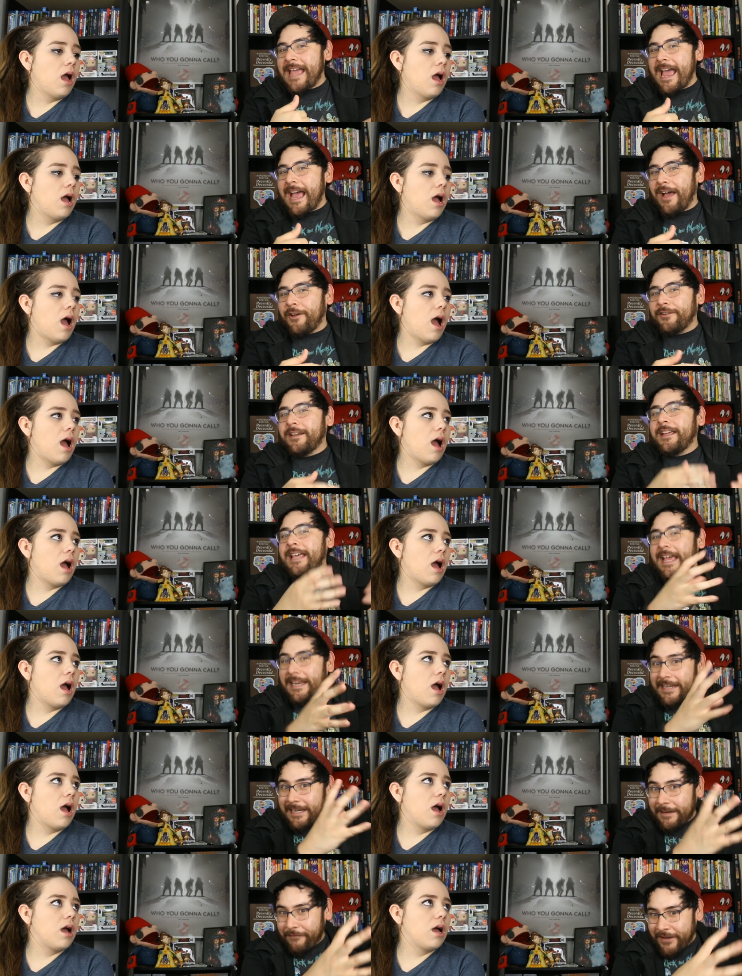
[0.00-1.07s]
Speaker 1: down, and
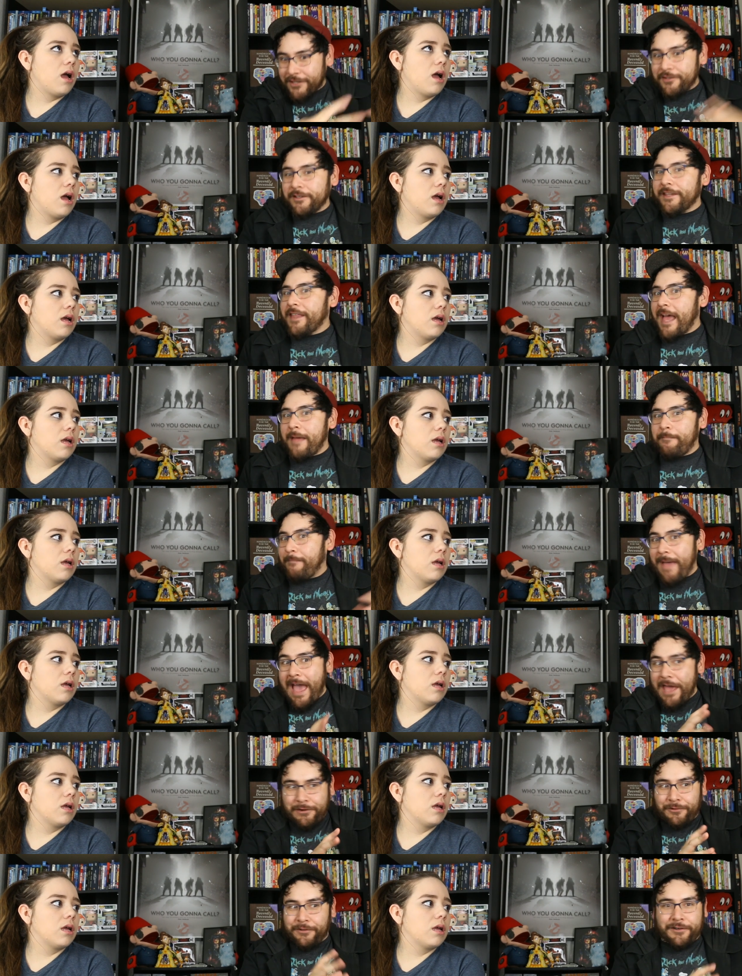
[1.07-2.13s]
then eventually that
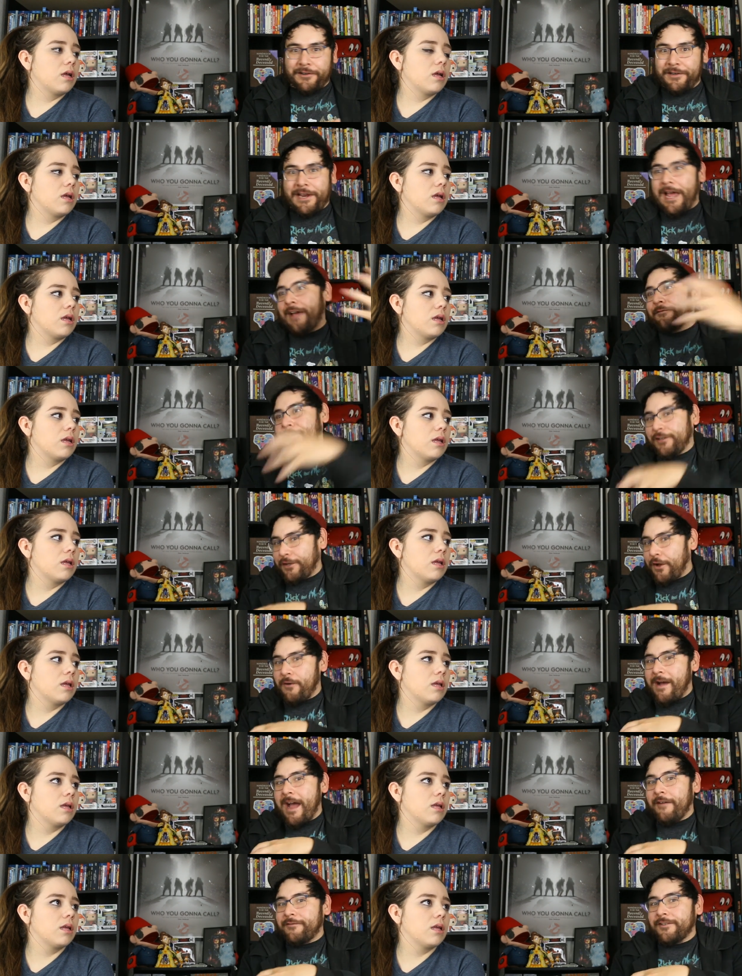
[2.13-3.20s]
battle, they're going to have to go
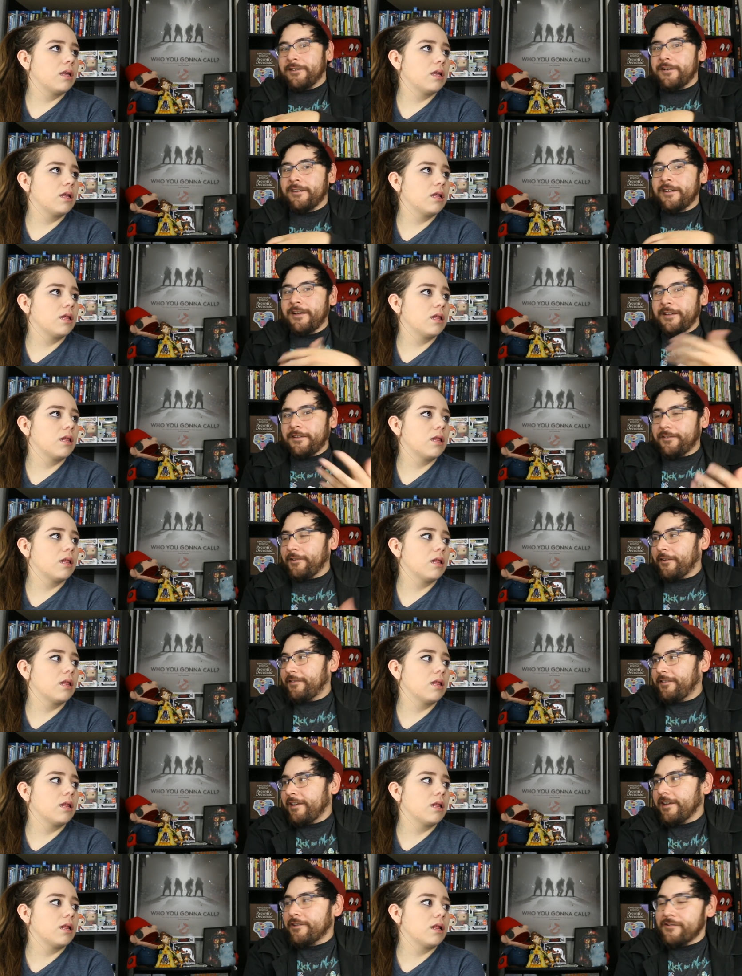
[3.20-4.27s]
after
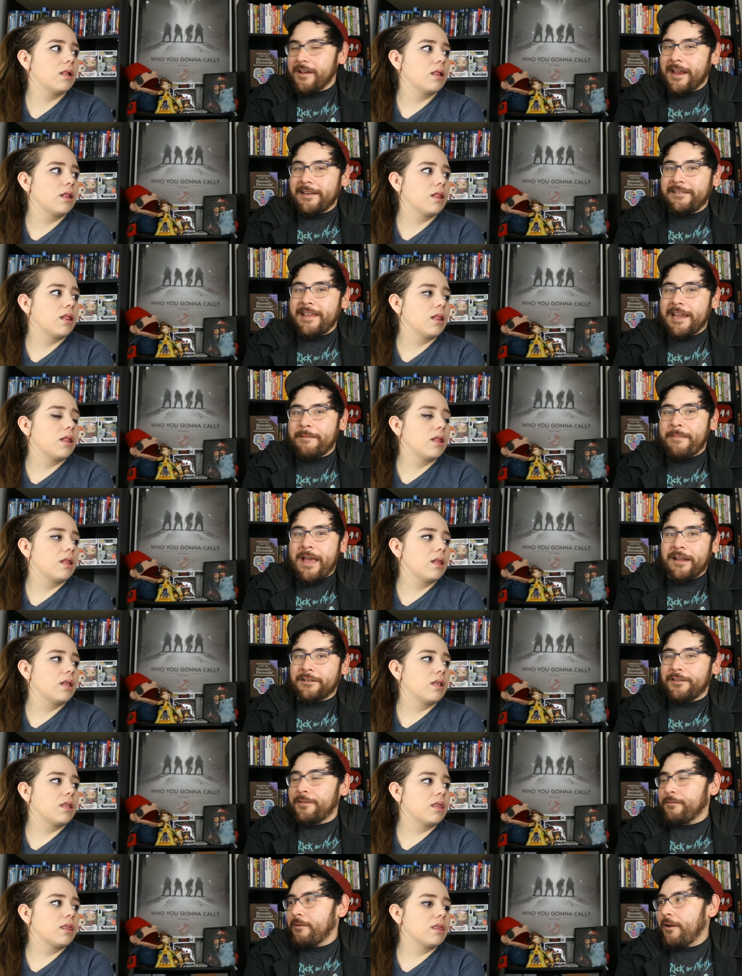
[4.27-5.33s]
Cersei and try and take back
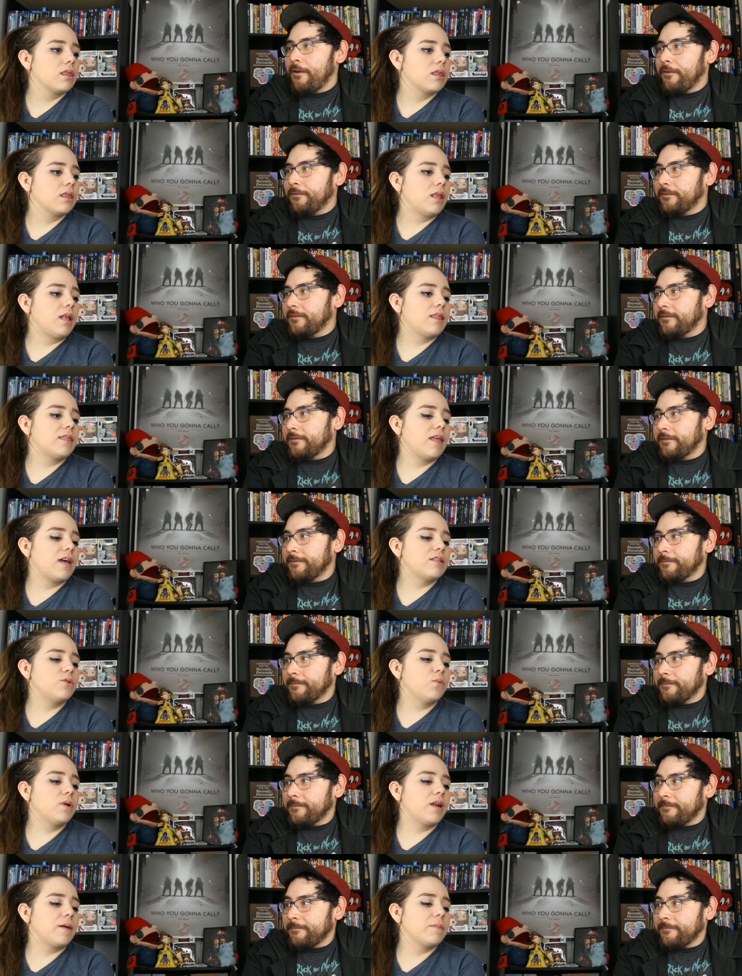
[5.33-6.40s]
the throne.
Speaker 2: That's
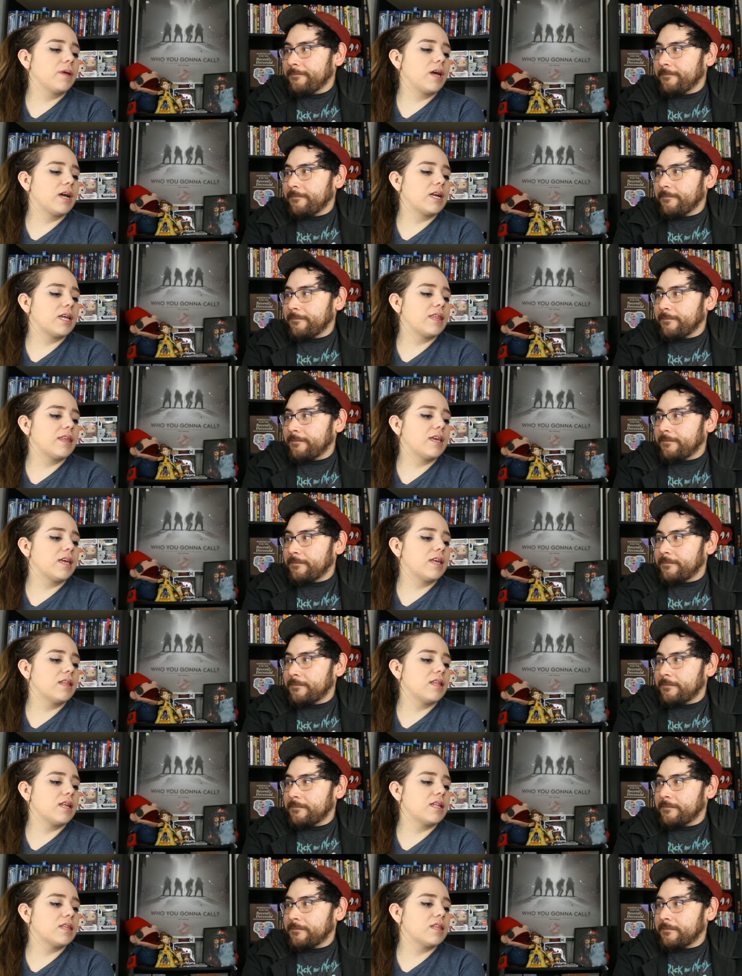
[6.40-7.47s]
what I'm kind of thinking
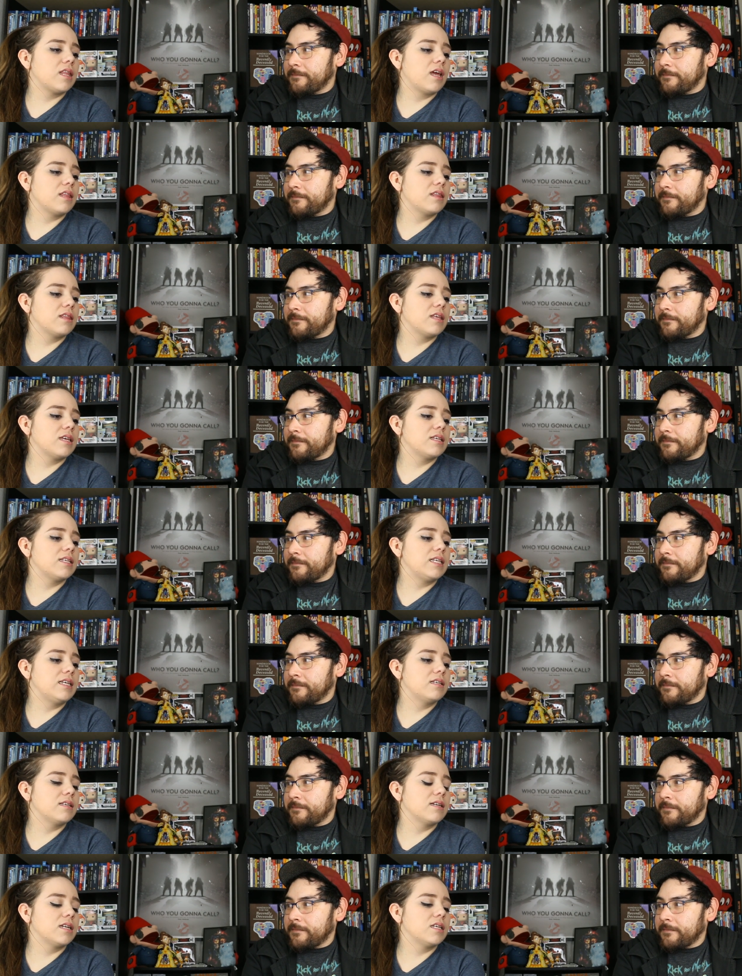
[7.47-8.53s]
that, that this
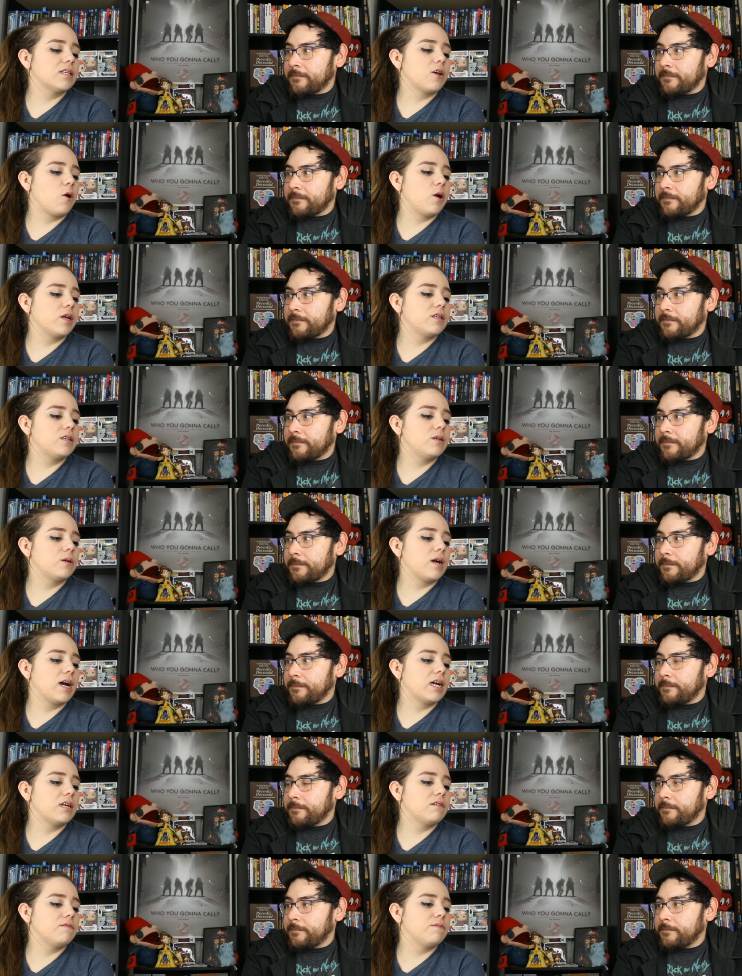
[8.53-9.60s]
season is going to
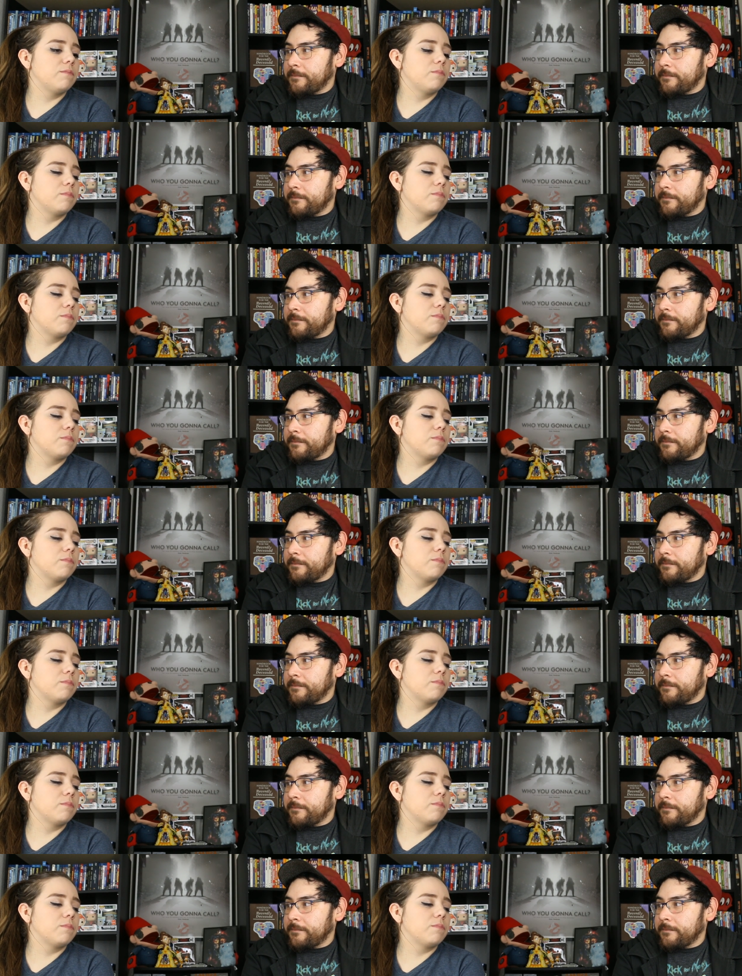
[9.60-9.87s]
kind of